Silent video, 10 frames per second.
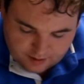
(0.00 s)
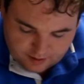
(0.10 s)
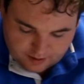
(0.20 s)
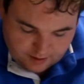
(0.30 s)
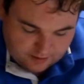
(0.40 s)

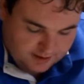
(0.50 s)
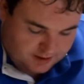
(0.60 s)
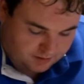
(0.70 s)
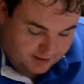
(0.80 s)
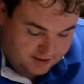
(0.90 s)
And this
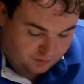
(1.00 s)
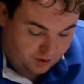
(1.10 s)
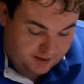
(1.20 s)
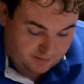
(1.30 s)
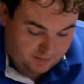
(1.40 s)
one is the
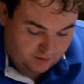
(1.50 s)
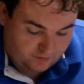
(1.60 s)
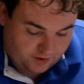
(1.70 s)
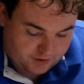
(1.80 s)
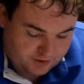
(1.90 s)
Brighton built
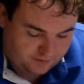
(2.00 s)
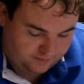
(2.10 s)
version.